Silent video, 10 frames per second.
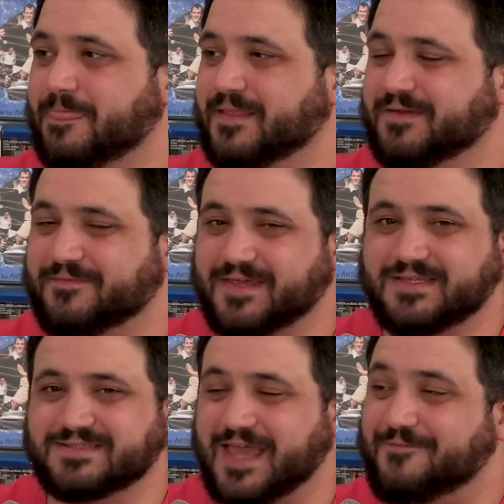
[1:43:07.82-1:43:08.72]

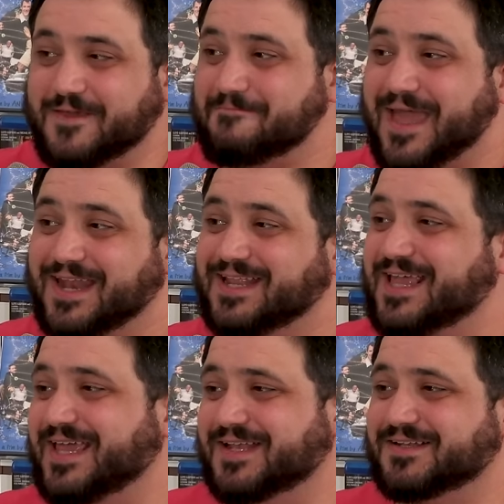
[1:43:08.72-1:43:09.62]
If he made it
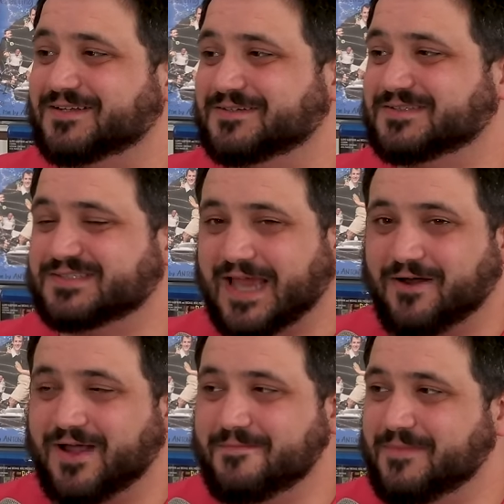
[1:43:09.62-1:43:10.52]
in,
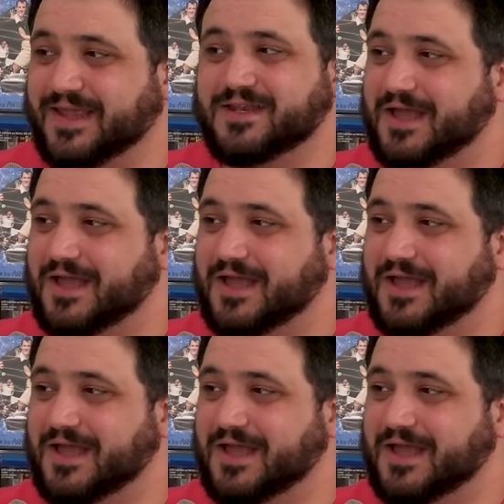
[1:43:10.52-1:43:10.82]
Sauron might